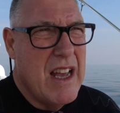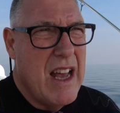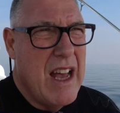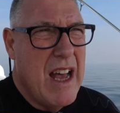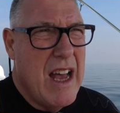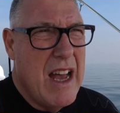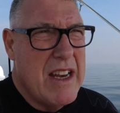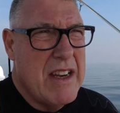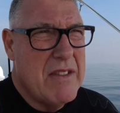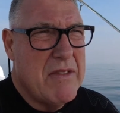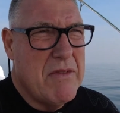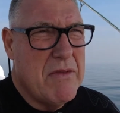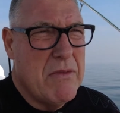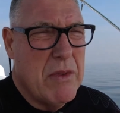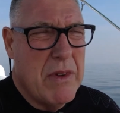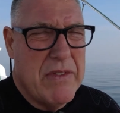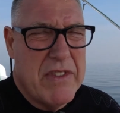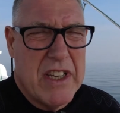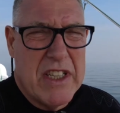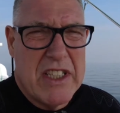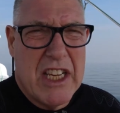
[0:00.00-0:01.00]
and
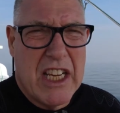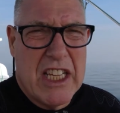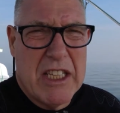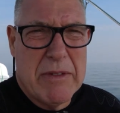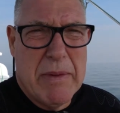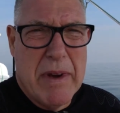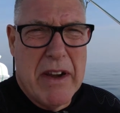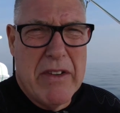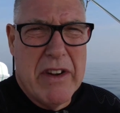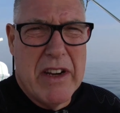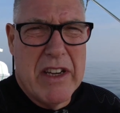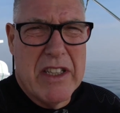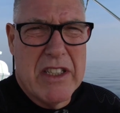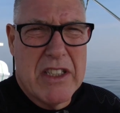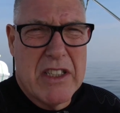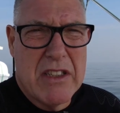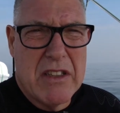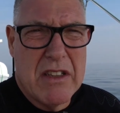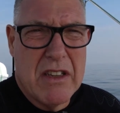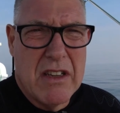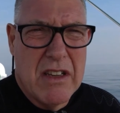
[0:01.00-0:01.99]
we've just experienced
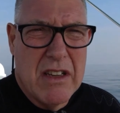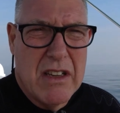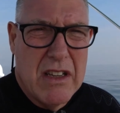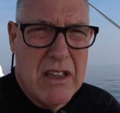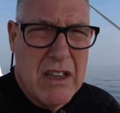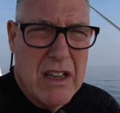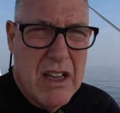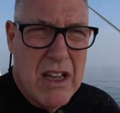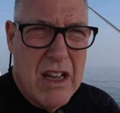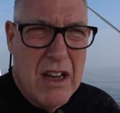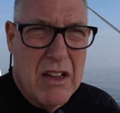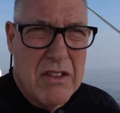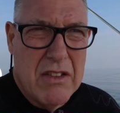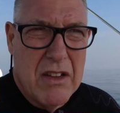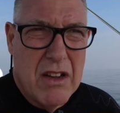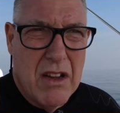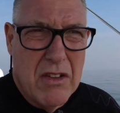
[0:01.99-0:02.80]
on